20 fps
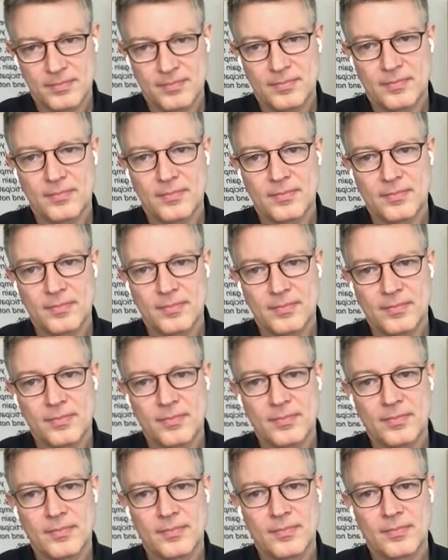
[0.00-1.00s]

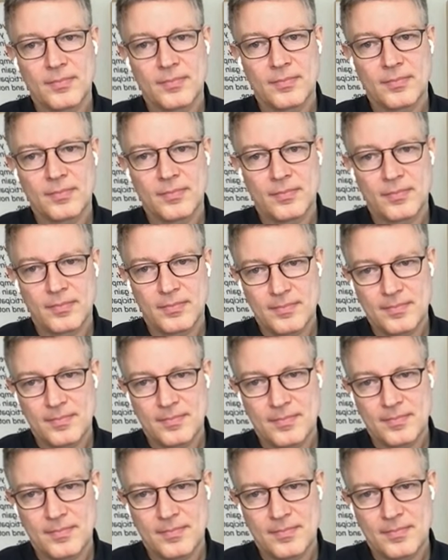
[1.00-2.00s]

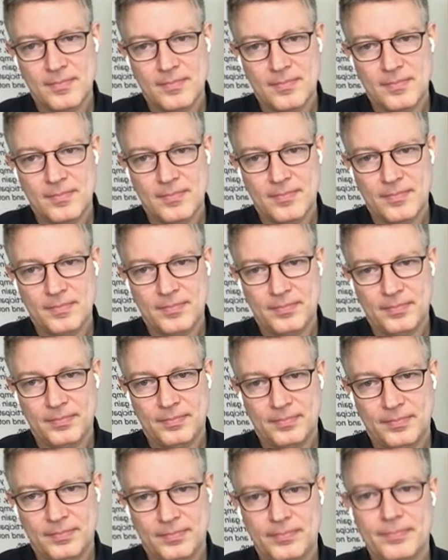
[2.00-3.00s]

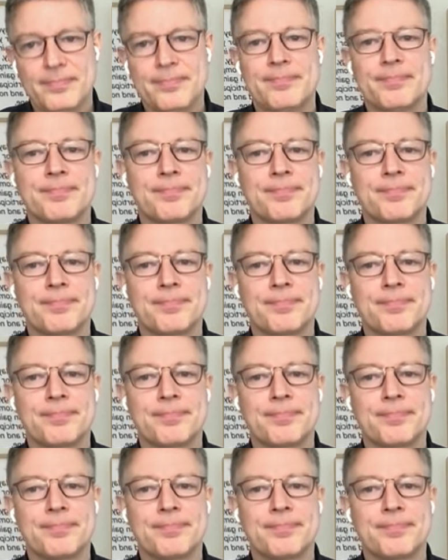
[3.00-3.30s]
The person shown says nothing.